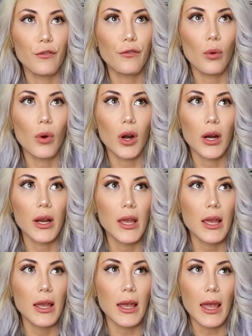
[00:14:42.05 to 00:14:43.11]
four
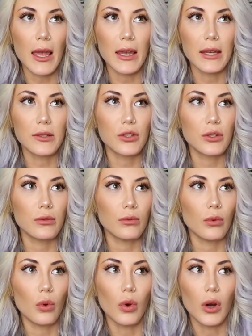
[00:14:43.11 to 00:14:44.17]
eight
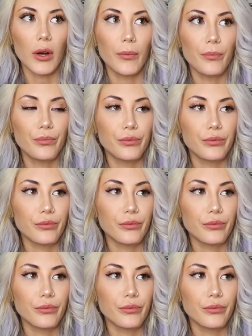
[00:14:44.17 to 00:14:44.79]
or